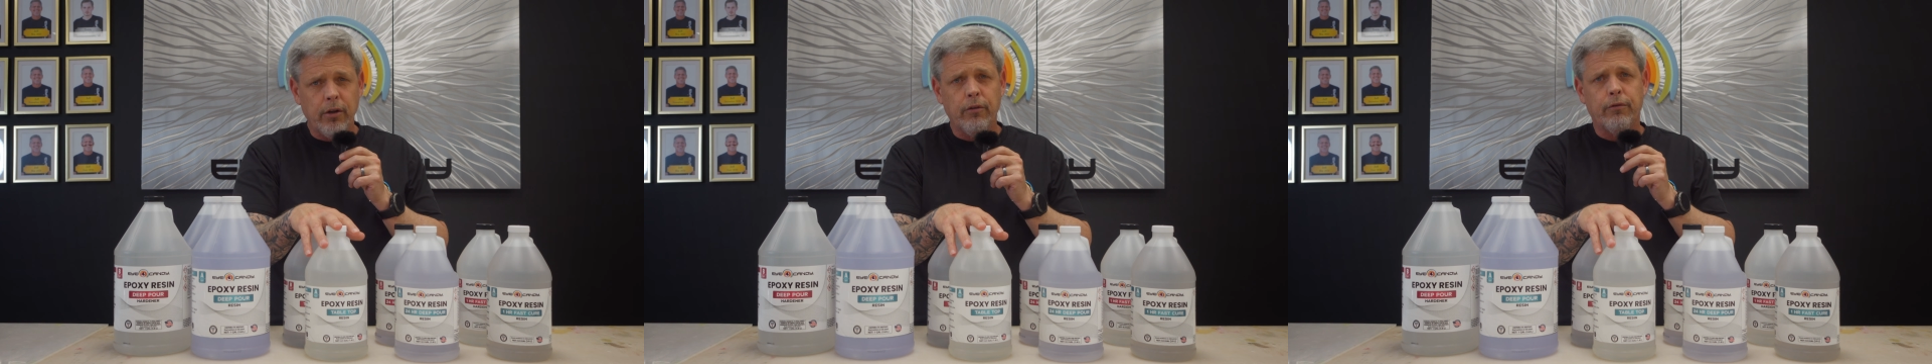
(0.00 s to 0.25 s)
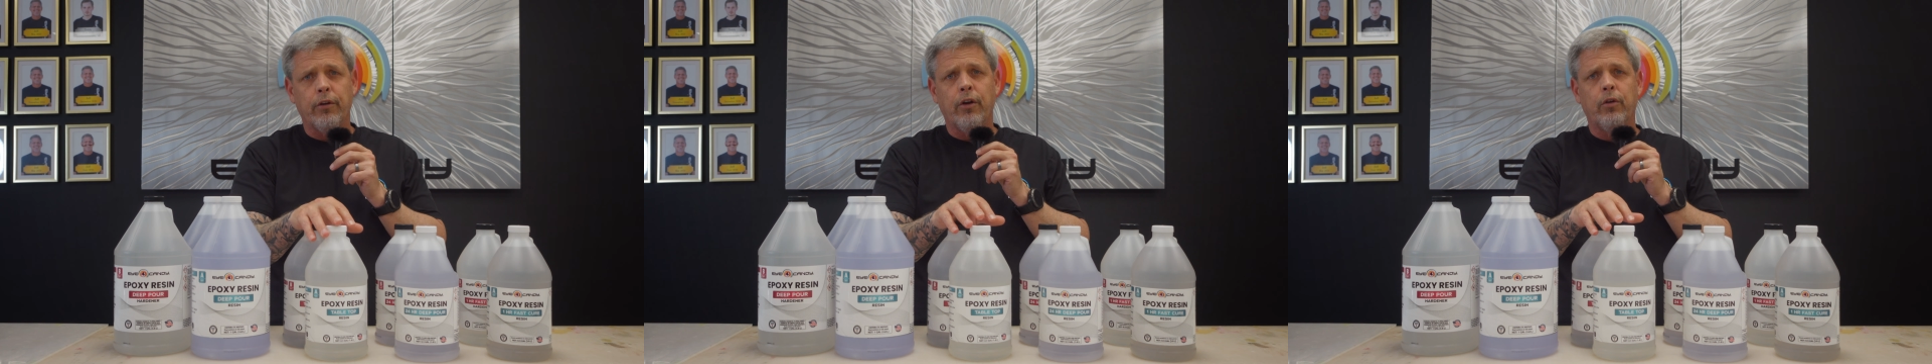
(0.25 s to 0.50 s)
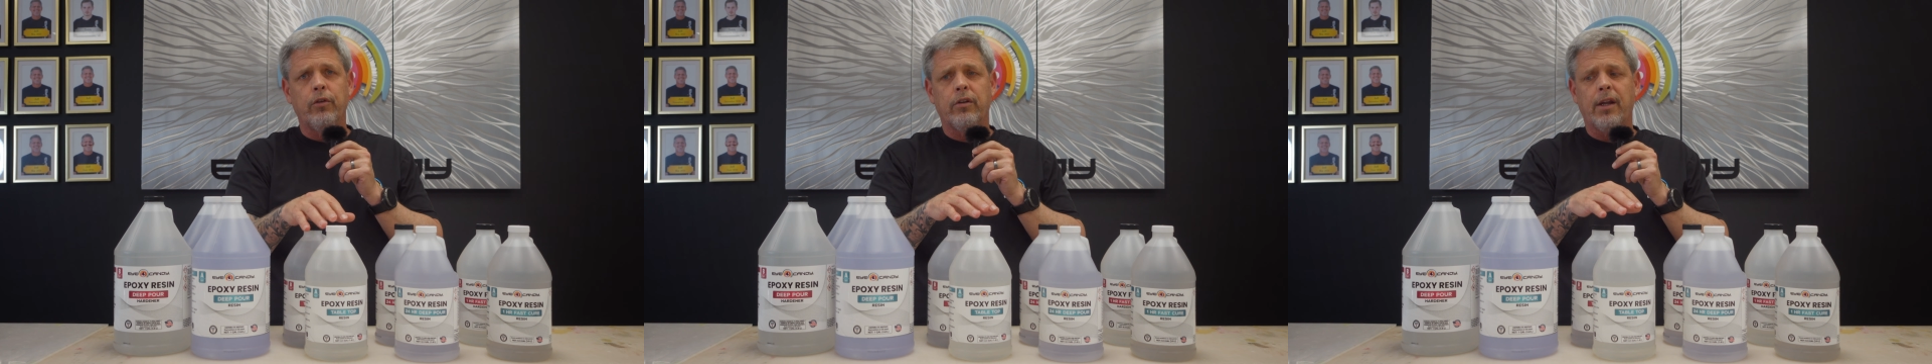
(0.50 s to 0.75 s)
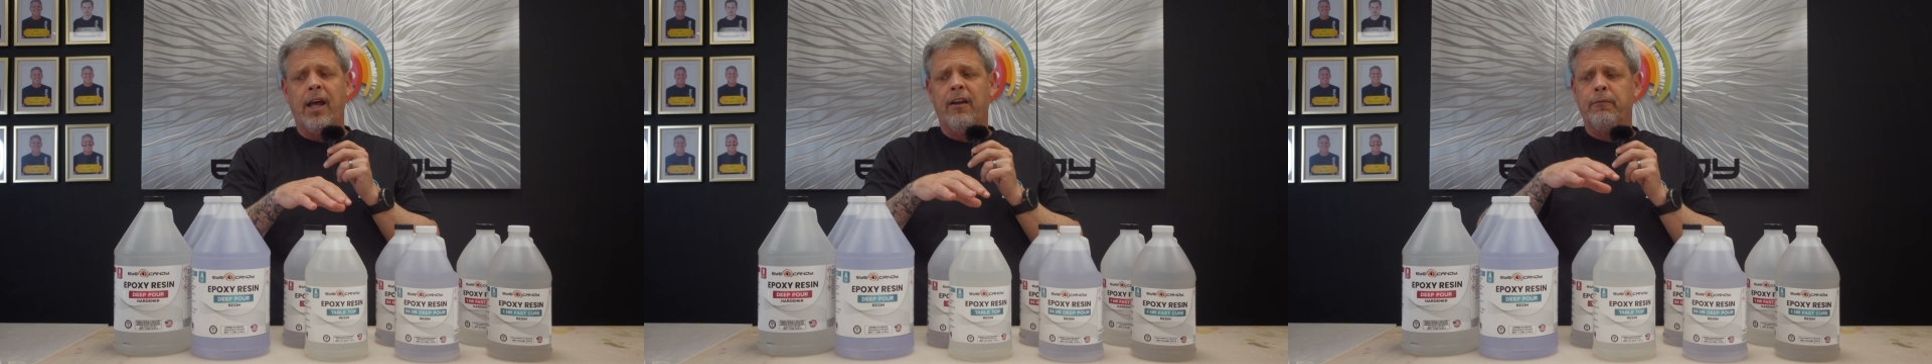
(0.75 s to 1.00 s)
you for those
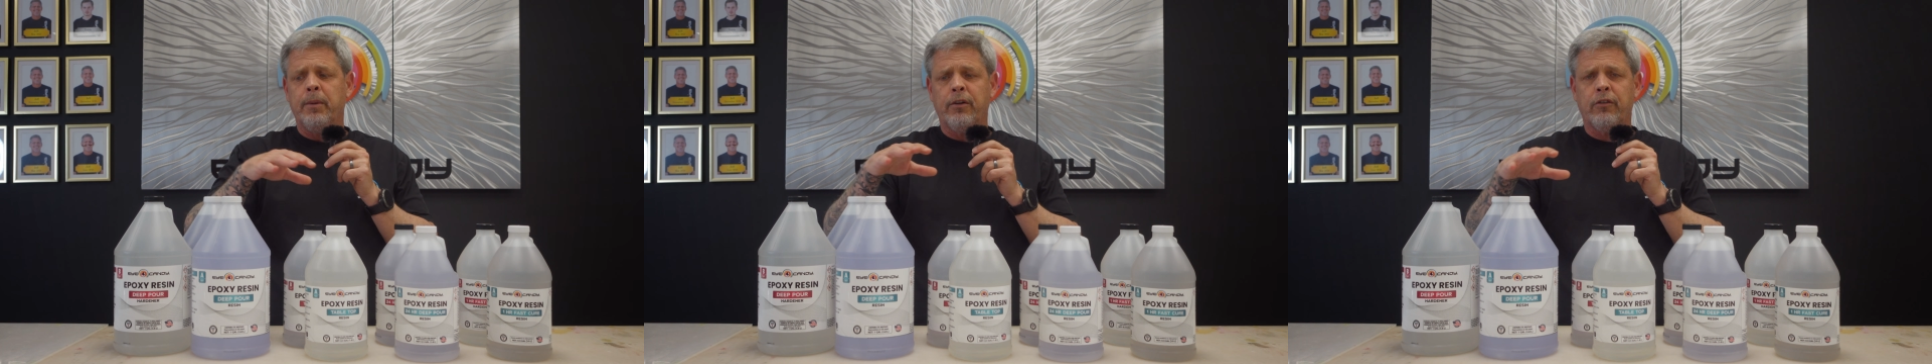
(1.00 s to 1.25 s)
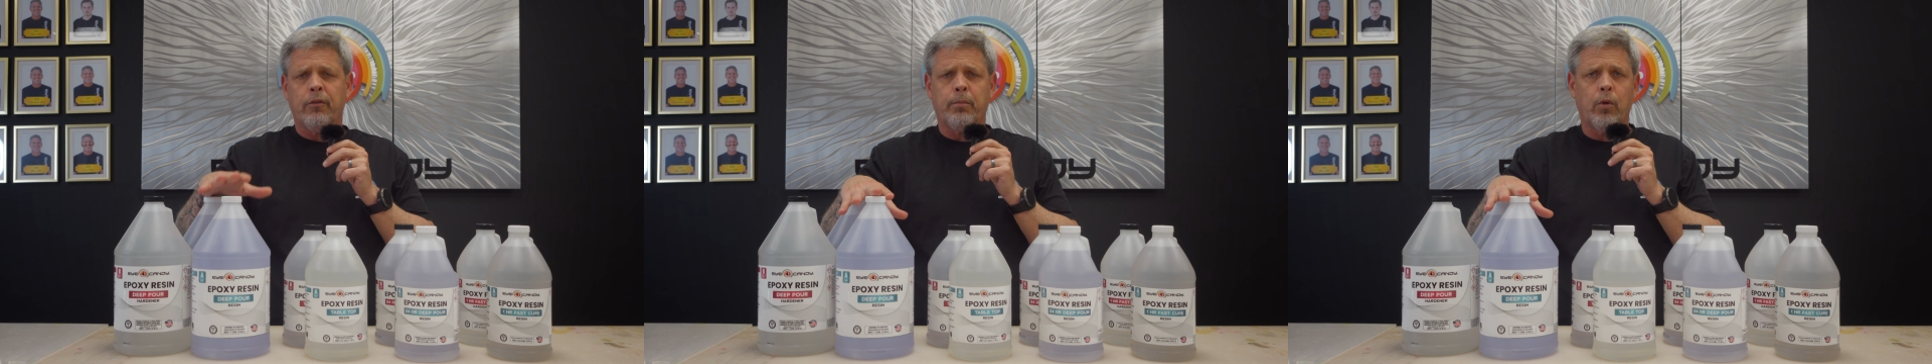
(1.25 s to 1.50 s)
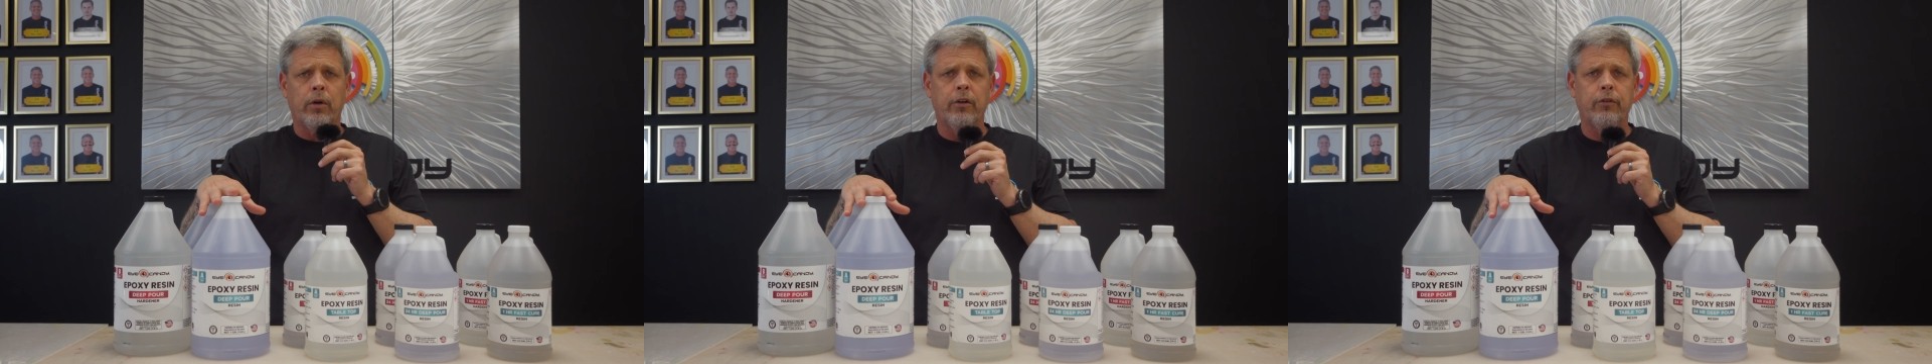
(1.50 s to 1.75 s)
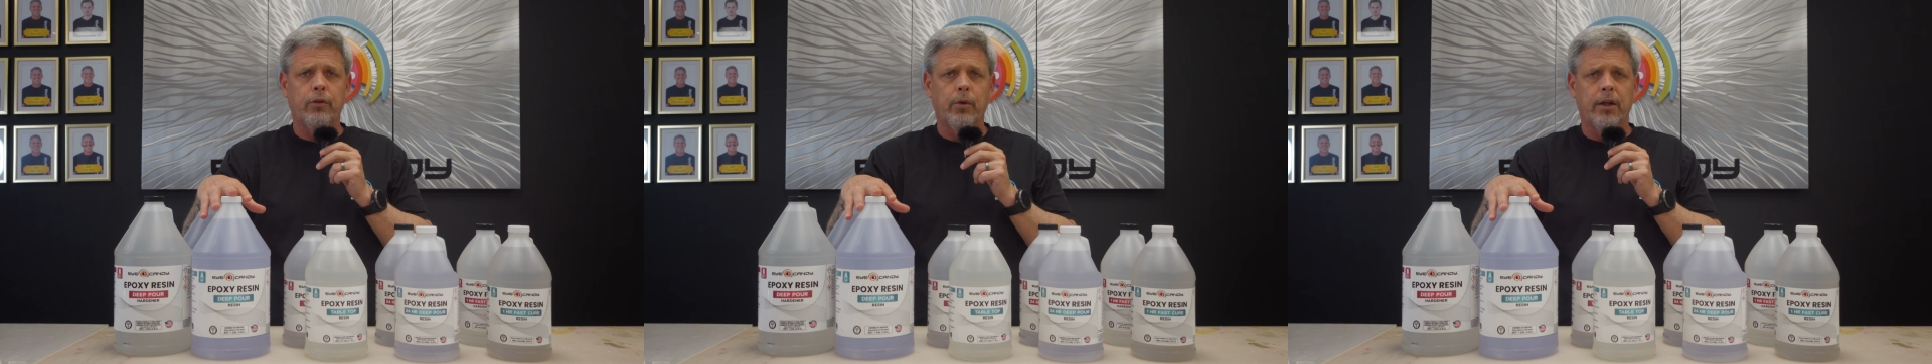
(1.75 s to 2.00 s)
that have been supporting
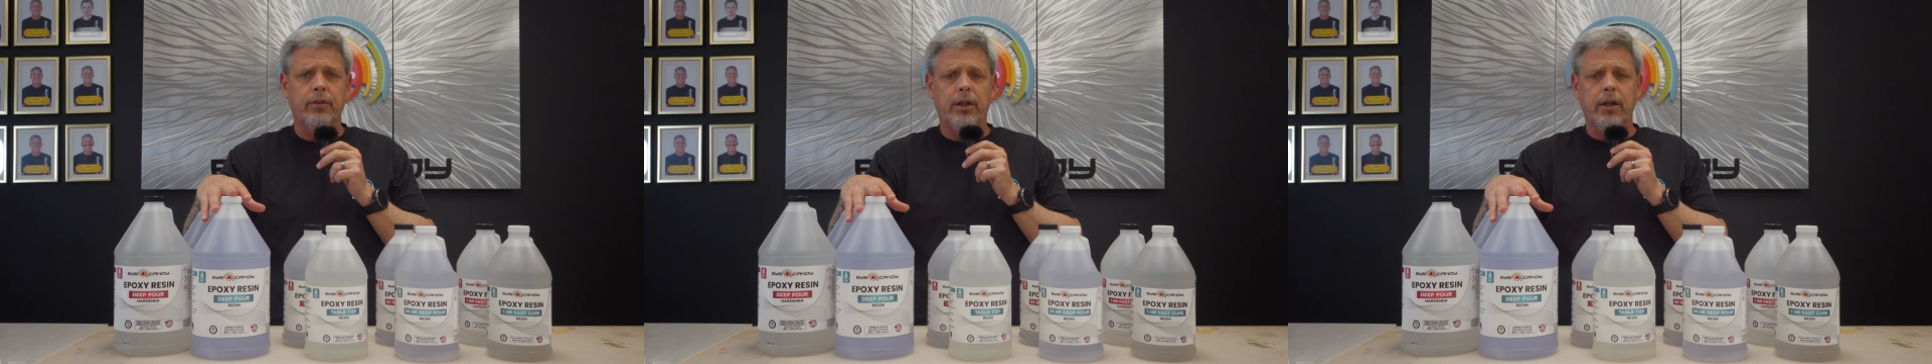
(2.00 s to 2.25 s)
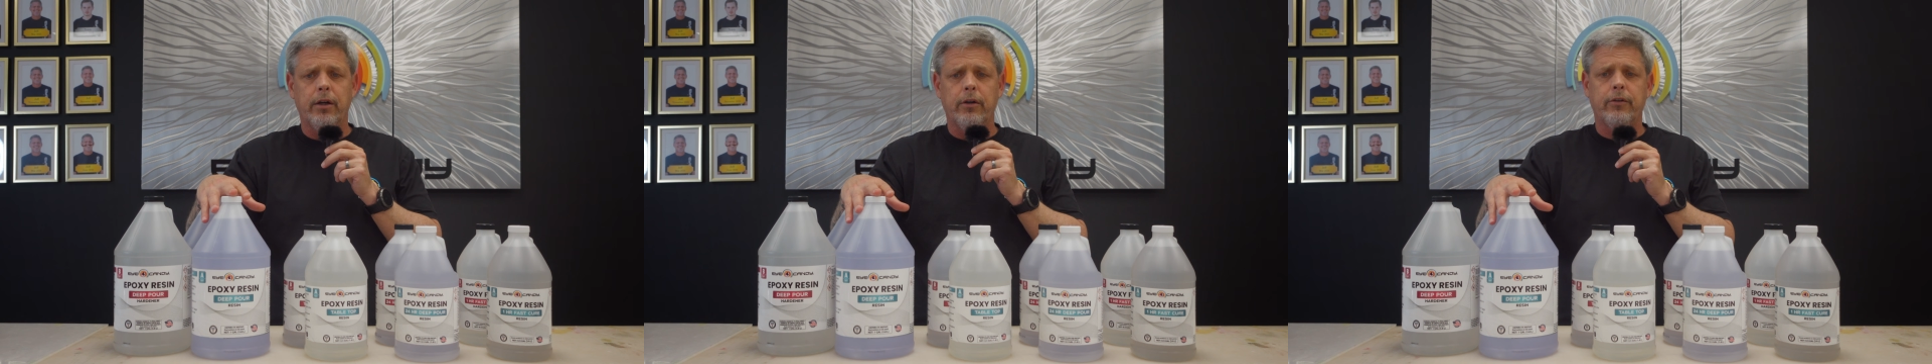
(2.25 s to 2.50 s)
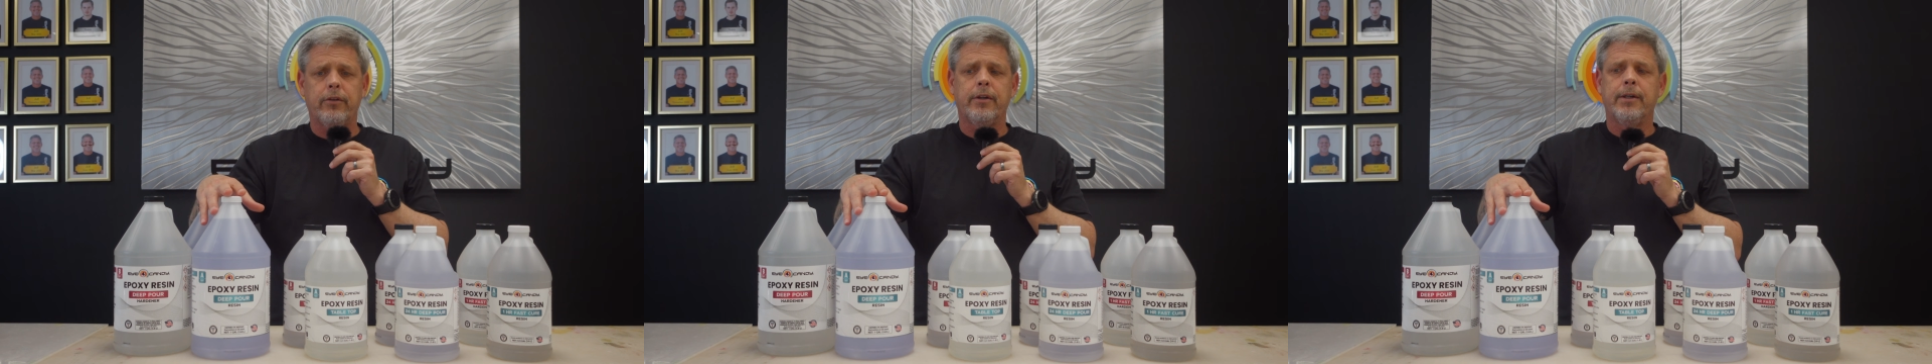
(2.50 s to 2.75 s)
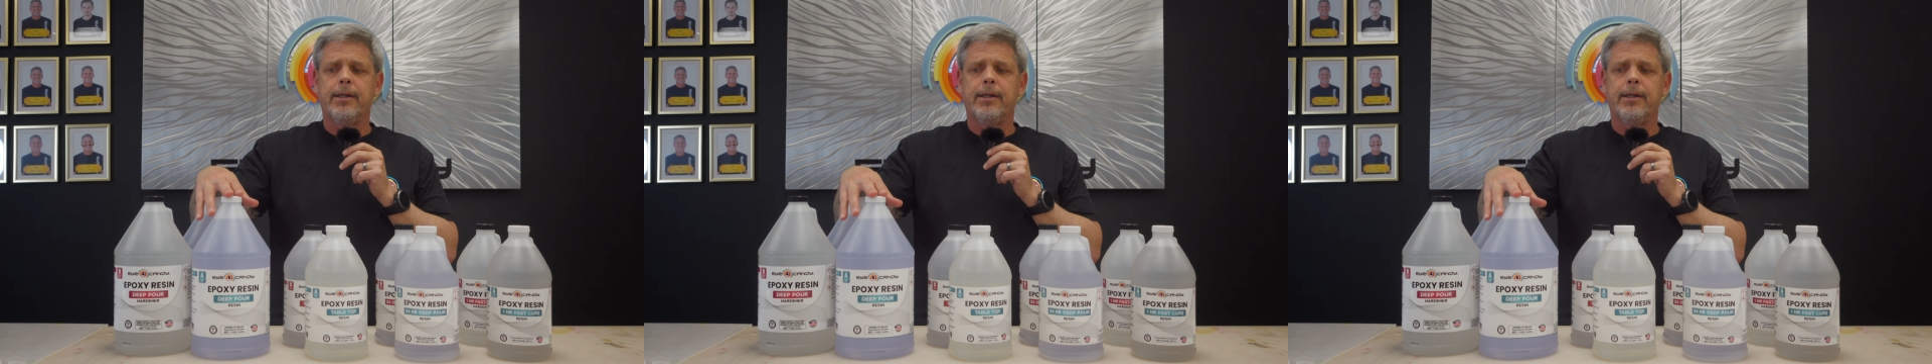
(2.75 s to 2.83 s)
us throughout the years.